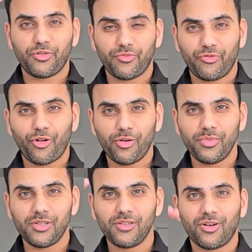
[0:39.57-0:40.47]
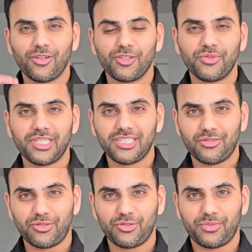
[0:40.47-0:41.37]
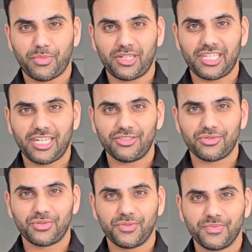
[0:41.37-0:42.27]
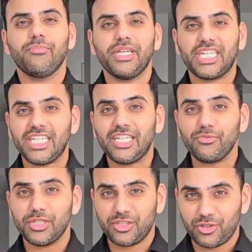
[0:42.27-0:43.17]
from formal all the way down to smart casual, beginning with